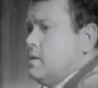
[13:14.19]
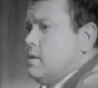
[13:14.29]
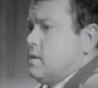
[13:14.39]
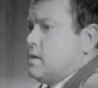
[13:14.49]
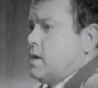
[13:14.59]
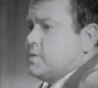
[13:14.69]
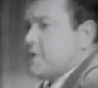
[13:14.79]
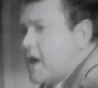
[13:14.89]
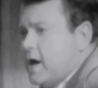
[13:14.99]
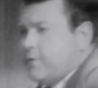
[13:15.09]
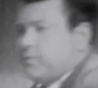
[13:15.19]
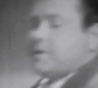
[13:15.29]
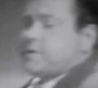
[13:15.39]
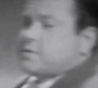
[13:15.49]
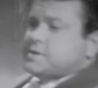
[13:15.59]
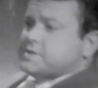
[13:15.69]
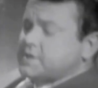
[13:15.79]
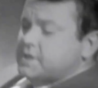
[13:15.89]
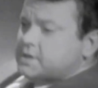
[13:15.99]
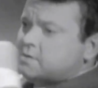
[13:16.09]
and I was halfway through the
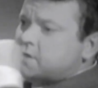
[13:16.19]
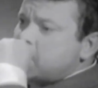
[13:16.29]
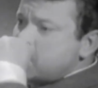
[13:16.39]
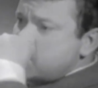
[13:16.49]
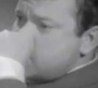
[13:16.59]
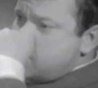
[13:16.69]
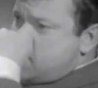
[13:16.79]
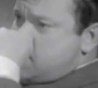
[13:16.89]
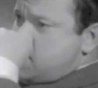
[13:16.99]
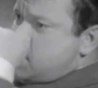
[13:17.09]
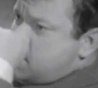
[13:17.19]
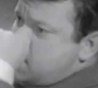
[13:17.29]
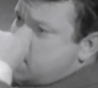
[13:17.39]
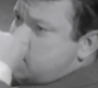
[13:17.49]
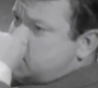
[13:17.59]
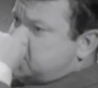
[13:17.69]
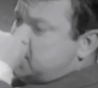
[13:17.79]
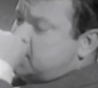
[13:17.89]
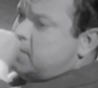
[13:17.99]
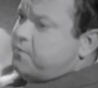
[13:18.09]
soliloquy, and
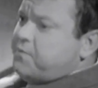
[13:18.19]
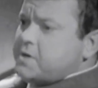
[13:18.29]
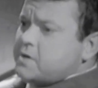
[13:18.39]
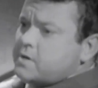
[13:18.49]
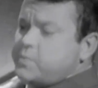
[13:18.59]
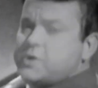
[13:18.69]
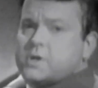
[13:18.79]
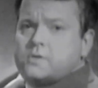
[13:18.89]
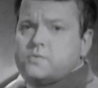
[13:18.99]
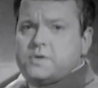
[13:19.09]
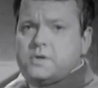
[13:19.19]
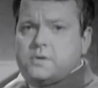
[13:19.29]
suddenly a figure appeared with a